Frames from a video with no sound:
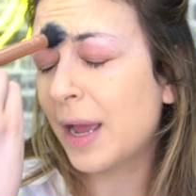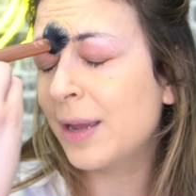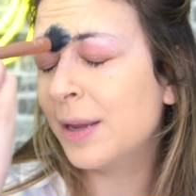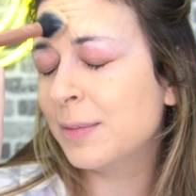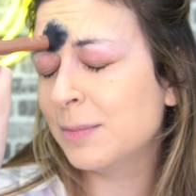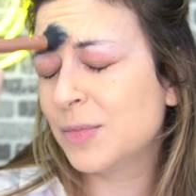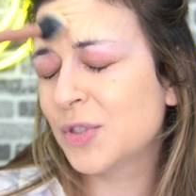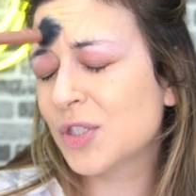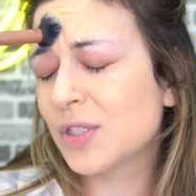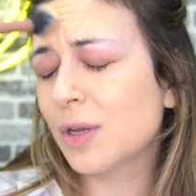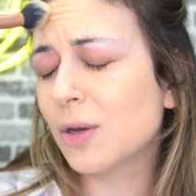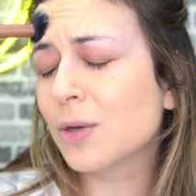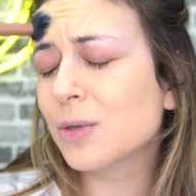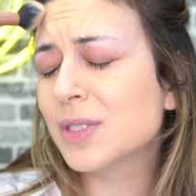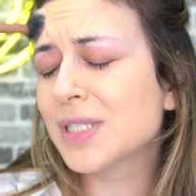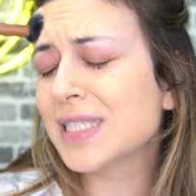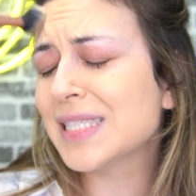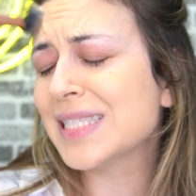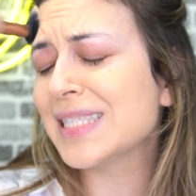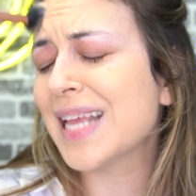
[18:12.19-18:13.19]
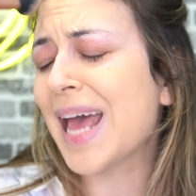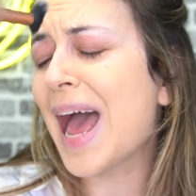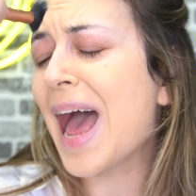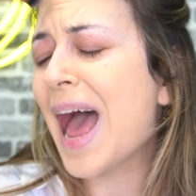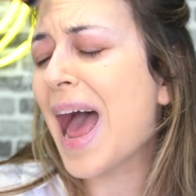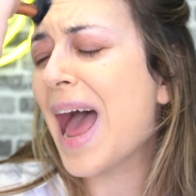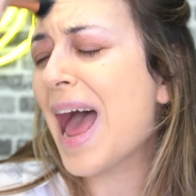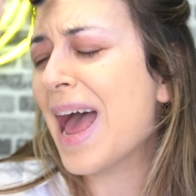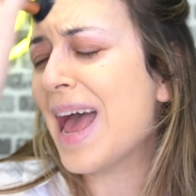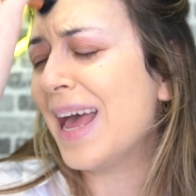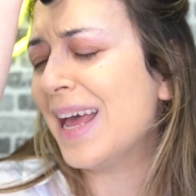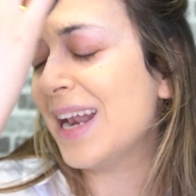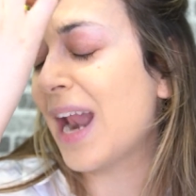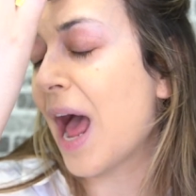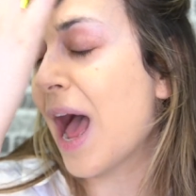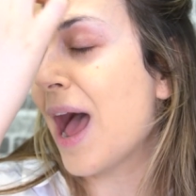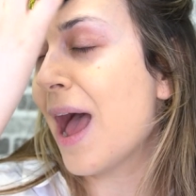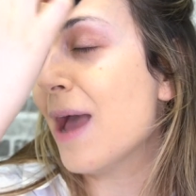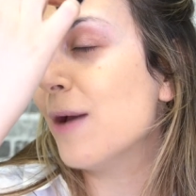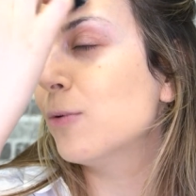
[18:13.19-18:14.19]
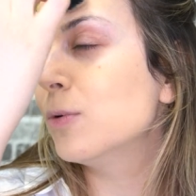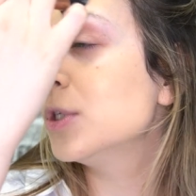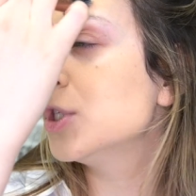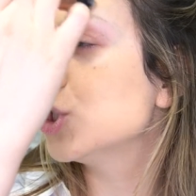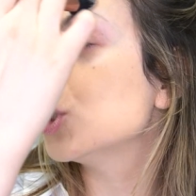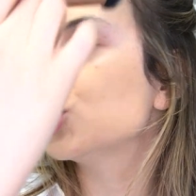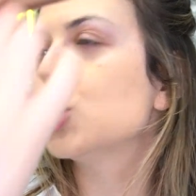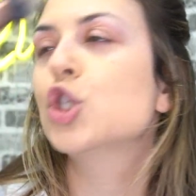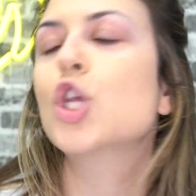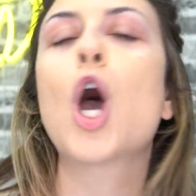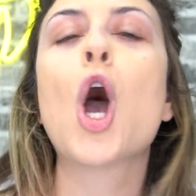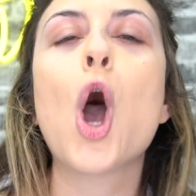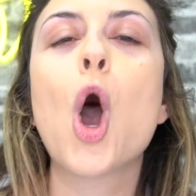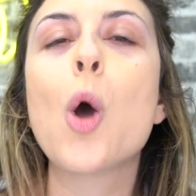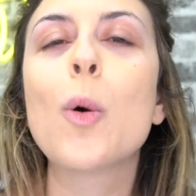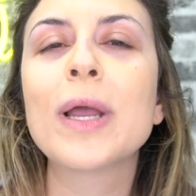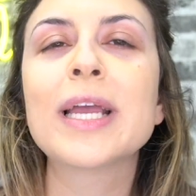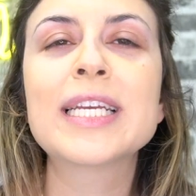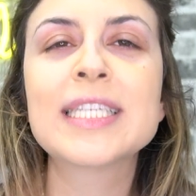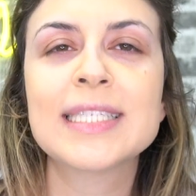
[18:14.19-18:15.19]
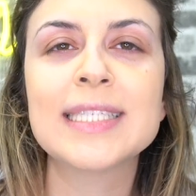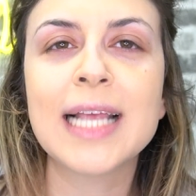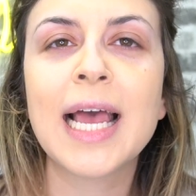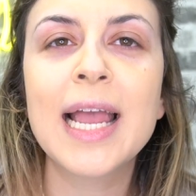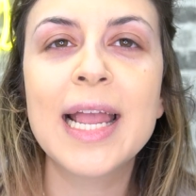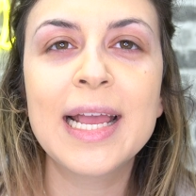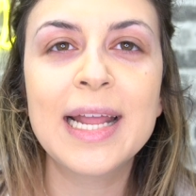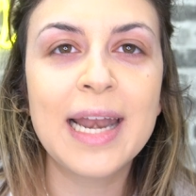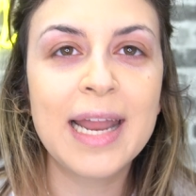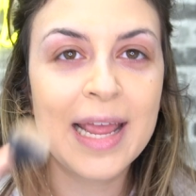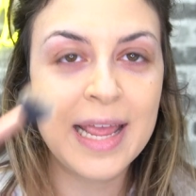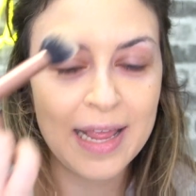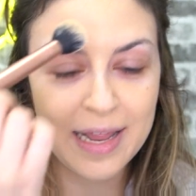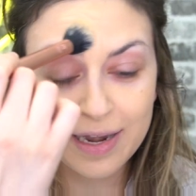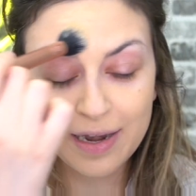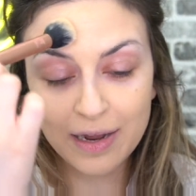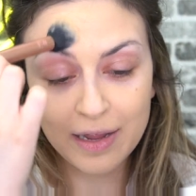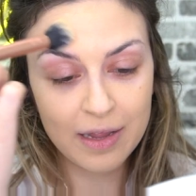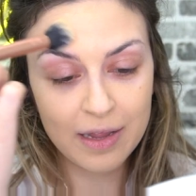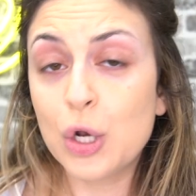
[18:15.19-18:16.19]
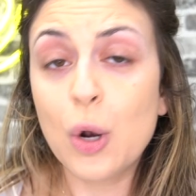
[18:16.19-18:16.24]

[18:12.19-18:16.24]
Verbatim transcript: I'm so sad. I was so excited.